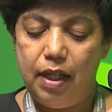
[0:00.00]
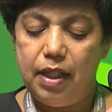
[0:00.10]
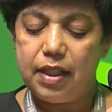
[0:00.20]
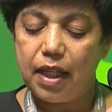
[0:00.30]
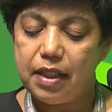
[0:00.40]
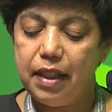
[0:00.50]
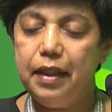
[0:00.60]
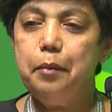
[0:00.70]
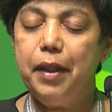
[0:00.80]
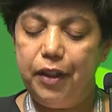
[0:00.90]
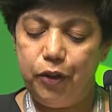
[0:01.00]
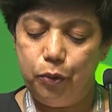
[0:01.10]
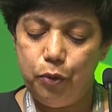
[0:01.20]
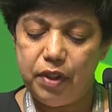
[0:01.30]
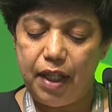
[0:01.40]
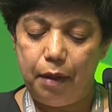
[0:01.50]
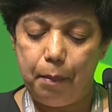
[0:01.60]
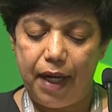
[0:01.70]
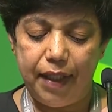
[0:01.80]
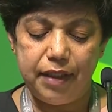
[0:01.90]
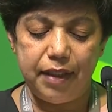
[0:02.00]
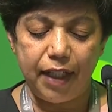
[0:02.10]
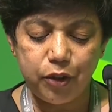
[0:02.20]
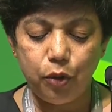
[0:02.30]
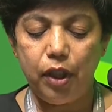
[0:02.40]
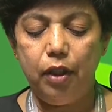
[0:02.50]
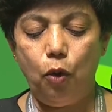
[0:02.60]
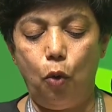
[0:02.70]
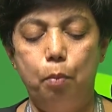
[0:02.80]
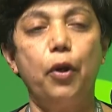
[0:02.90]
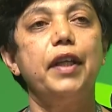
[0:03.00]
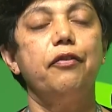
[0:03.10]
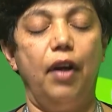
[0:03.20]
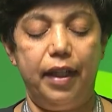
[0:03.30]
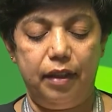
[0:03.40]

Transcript: sustainably use and manage natural or modified